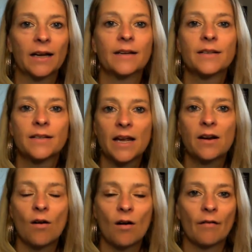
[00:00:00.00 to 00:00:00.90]

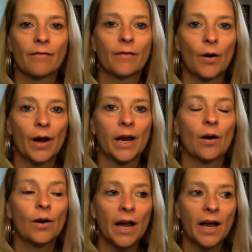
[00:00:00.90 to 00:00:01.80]
instead of
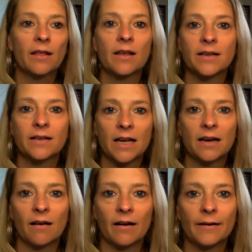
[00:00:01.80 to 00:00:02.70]
going, okay, there's a
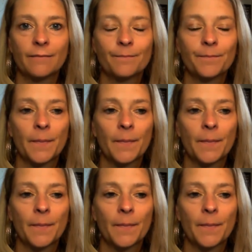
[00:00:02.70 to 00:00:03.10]
deadline.